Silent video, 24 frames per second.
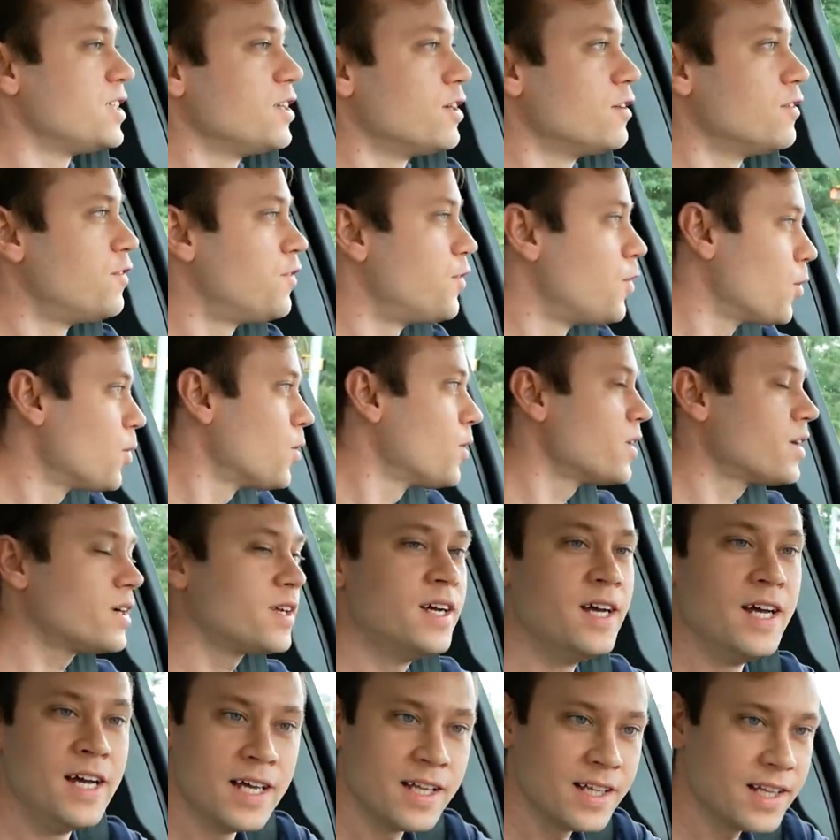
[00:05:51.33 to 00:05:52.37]
You know, Ford,
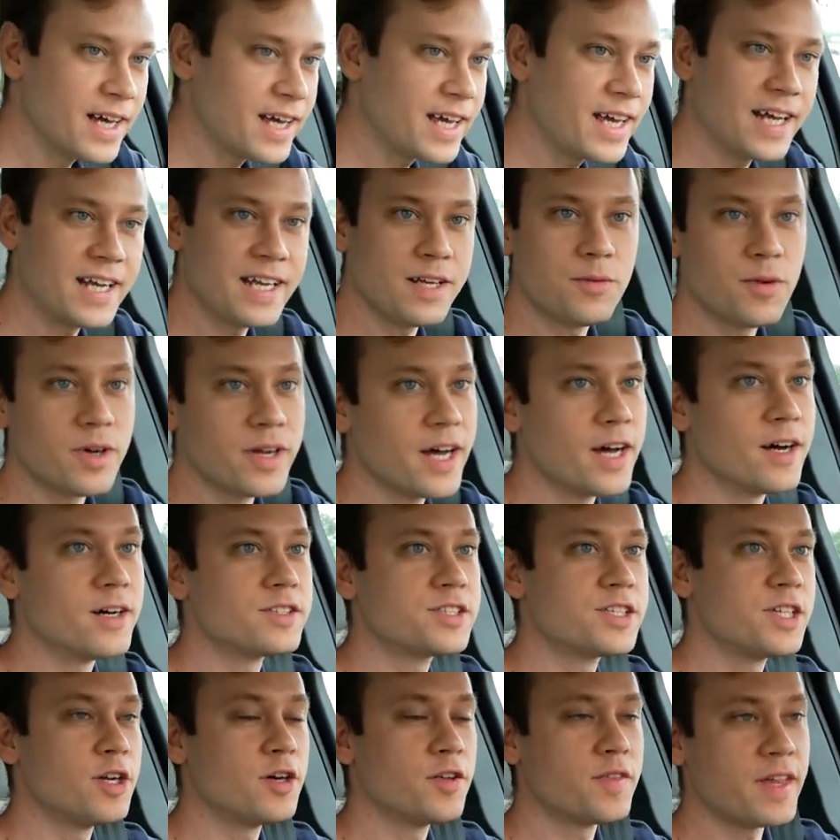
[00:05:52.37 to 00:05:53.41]
like anyone
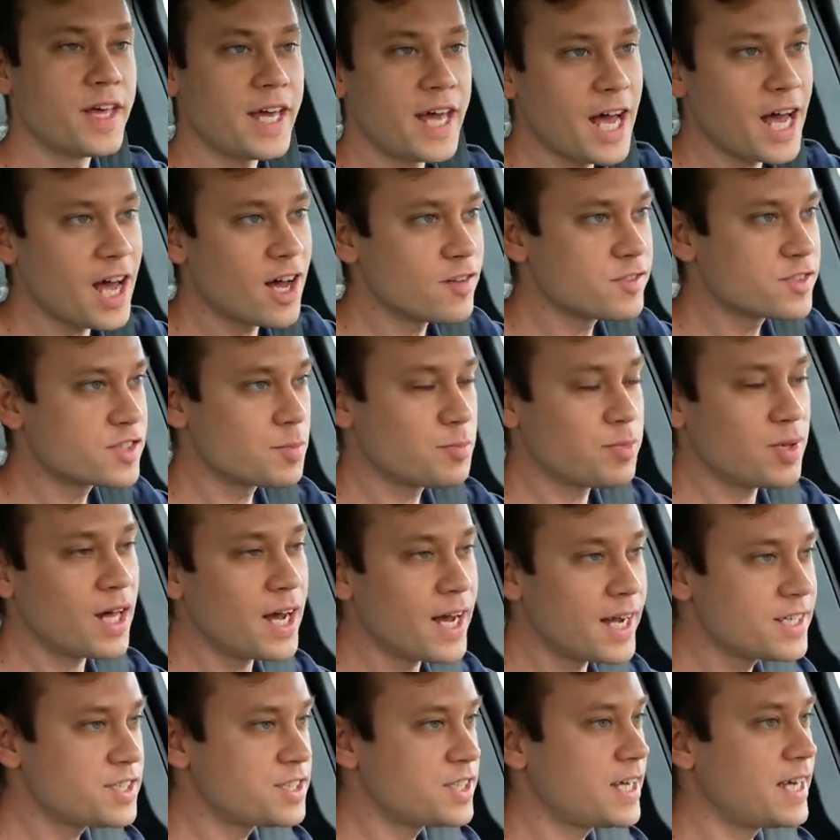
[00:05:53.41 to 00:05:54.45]
else, you know, they have
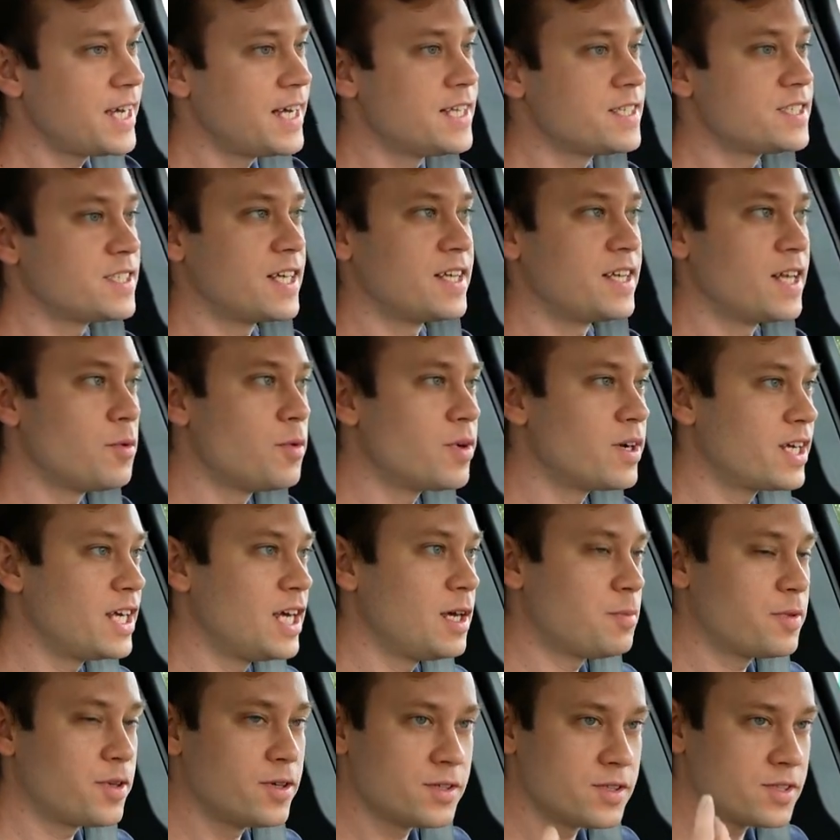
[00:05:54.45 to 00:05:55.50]
supply chains and they want to
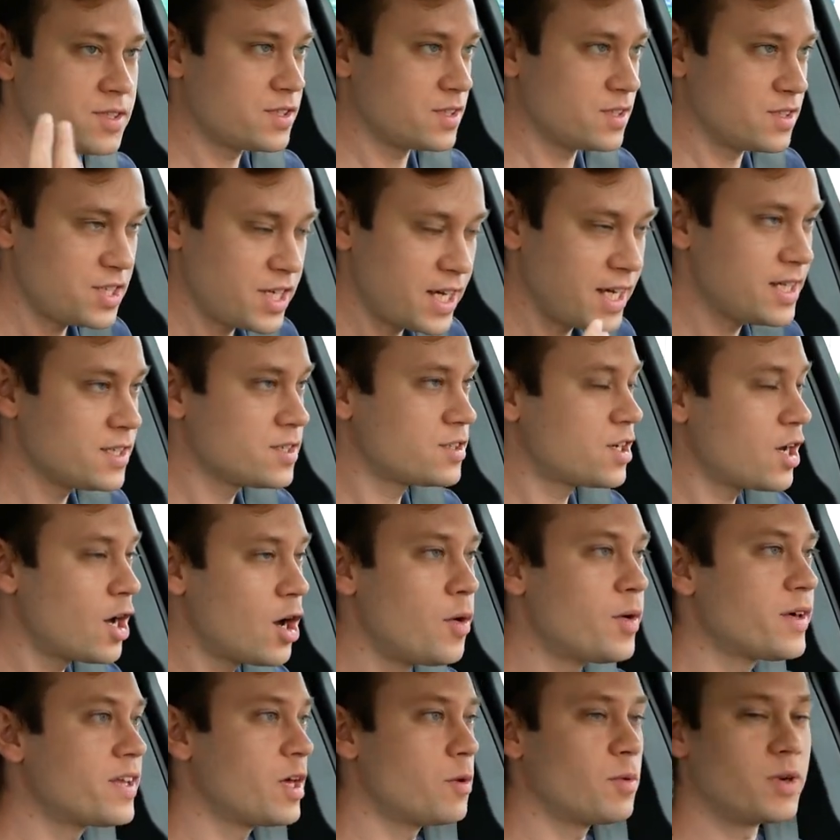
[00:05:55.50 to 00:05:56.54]
keep those chains
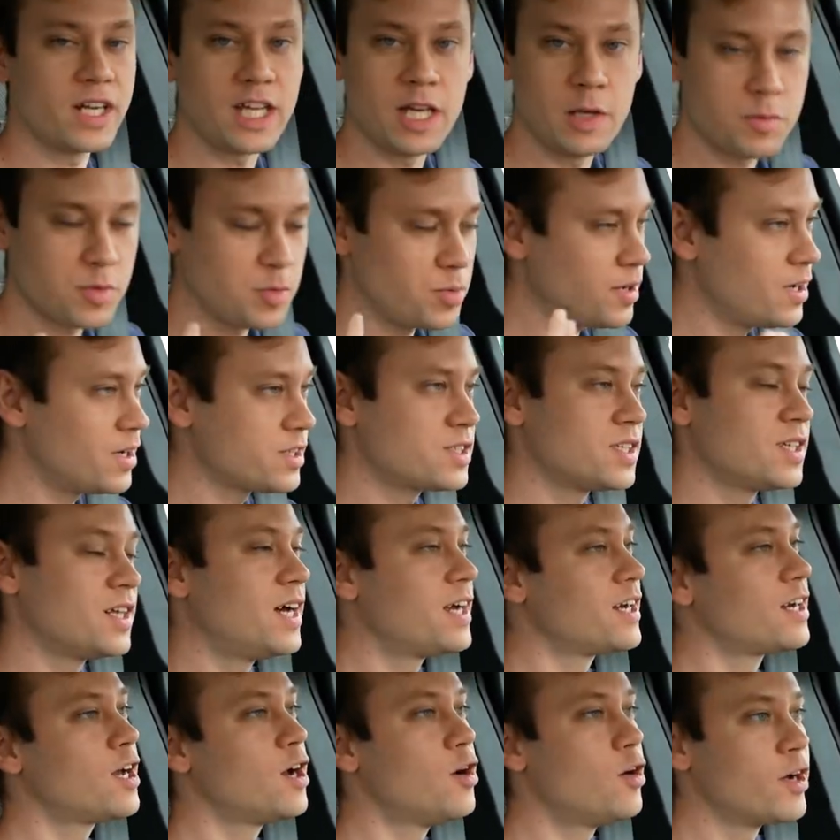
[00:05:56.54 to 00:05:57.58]
going. They want to keep the production
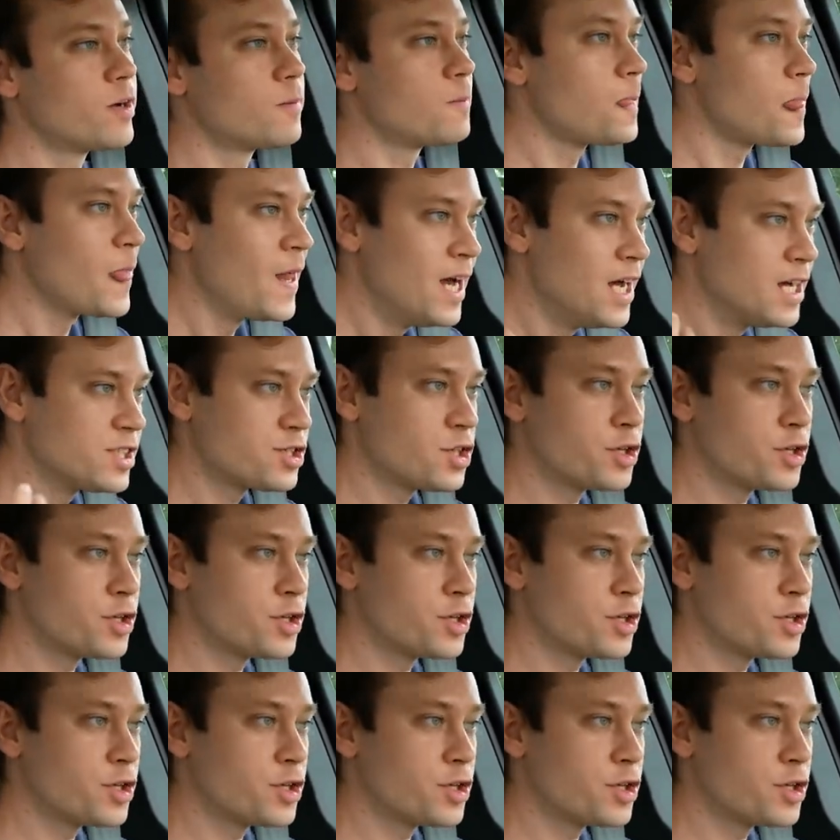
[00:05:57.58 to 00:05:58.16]
line going.